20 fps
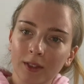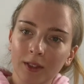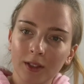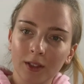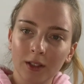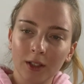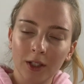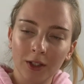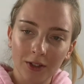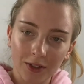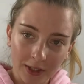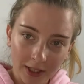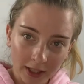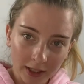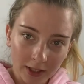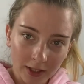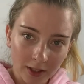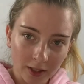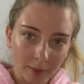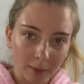
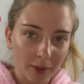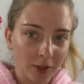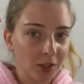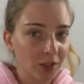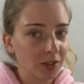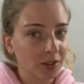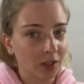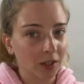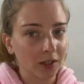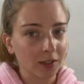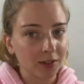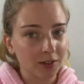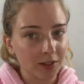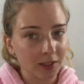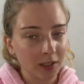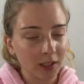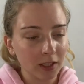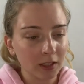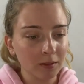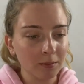concealers, the Magic Star
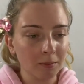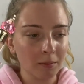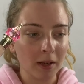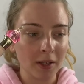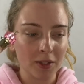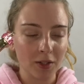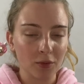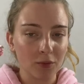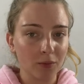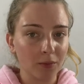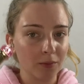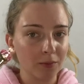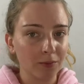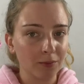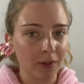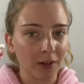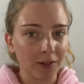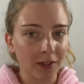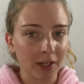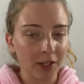Concealer, as a
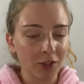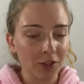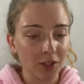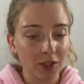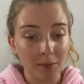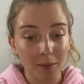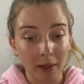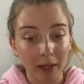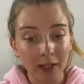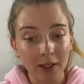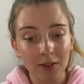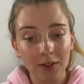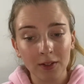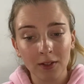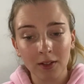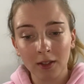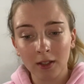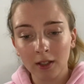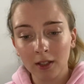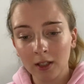foundation, as a
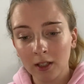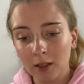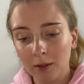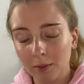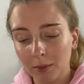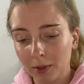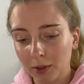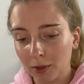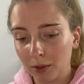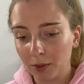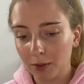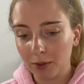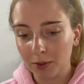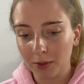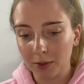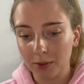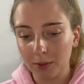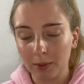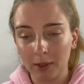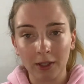base,
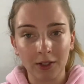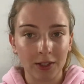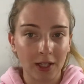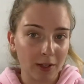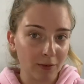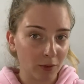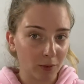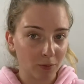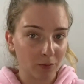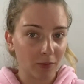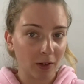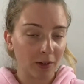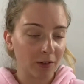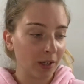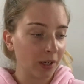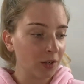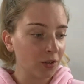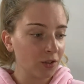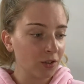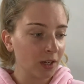because he doesn't have a
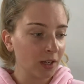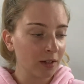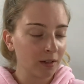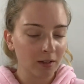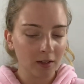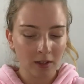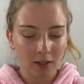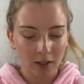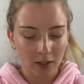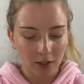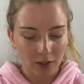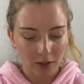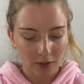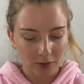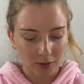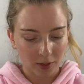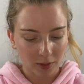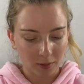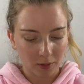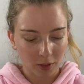foundation yet. So
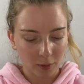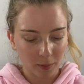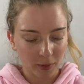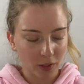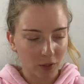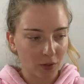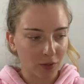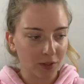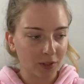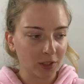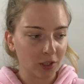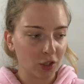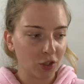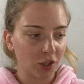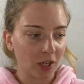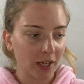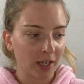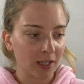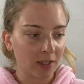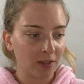I'm going to be using the
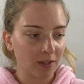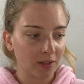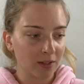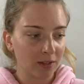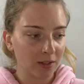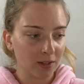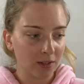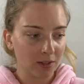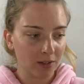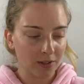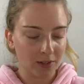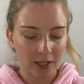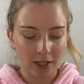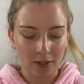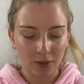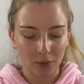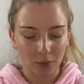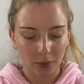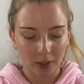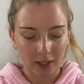shades
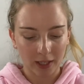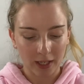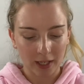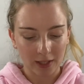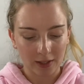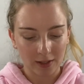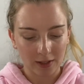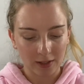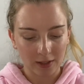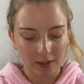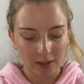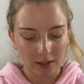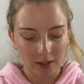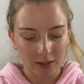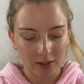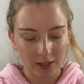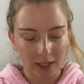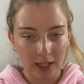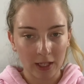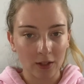C3 and
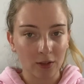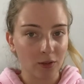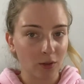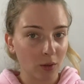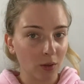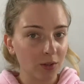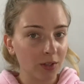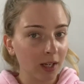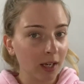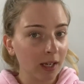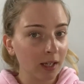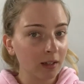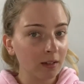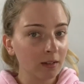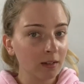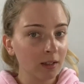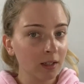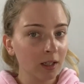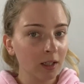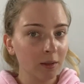C13
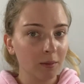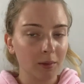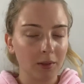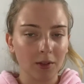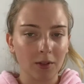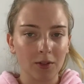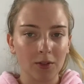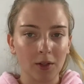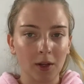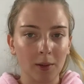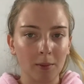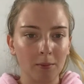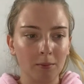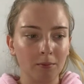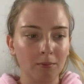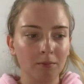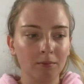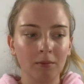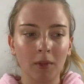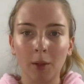because
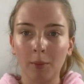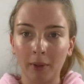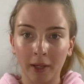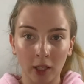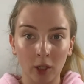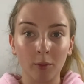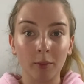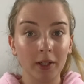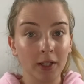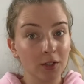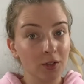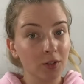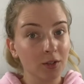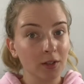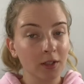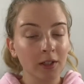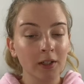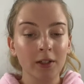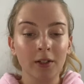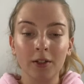I'm a pale bitch.
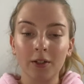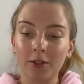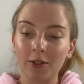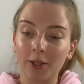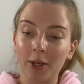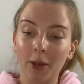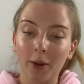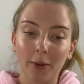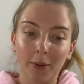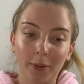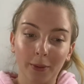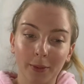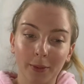So